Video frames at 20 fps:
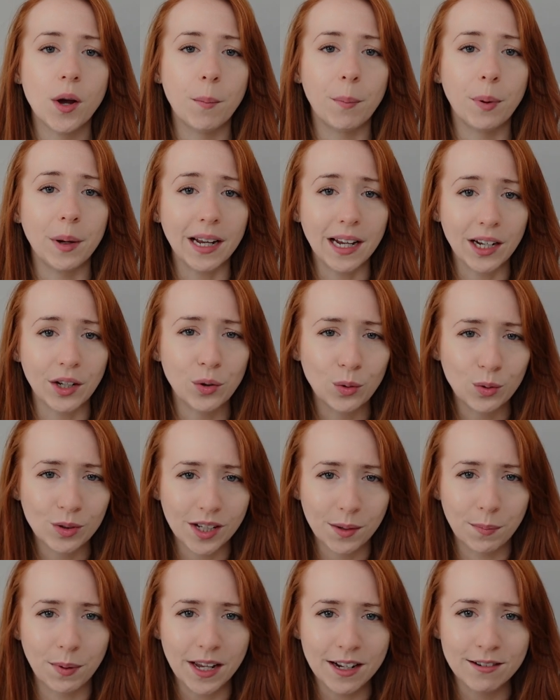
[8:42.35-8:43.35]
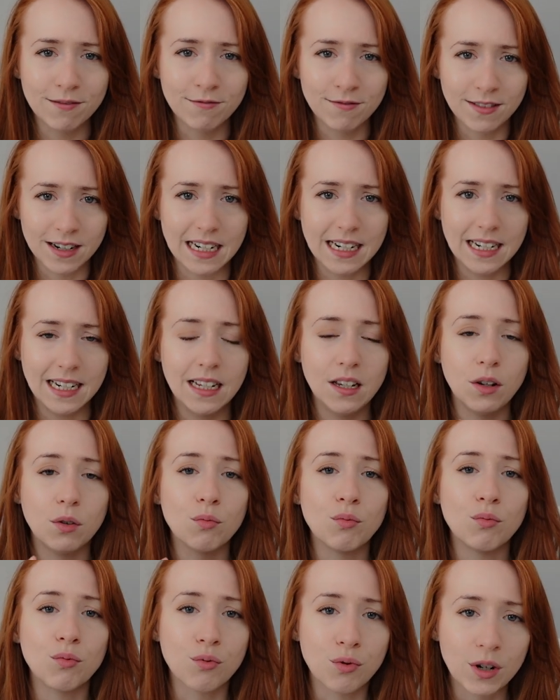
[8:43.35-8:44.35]
but it can also be a really,
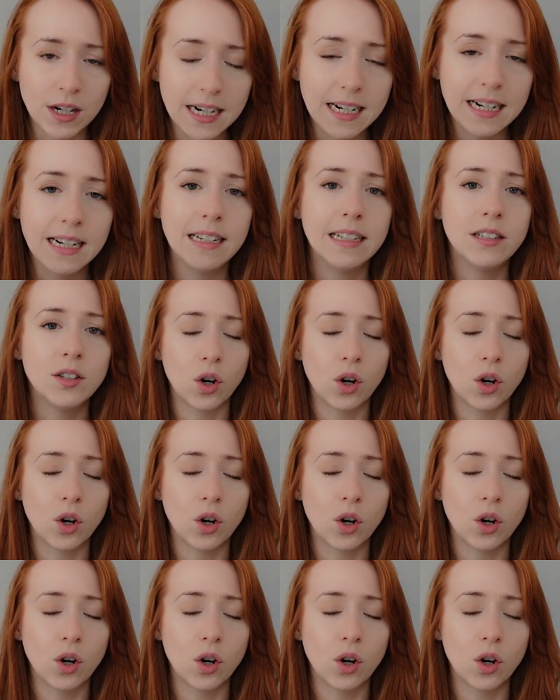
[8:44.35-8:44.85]
really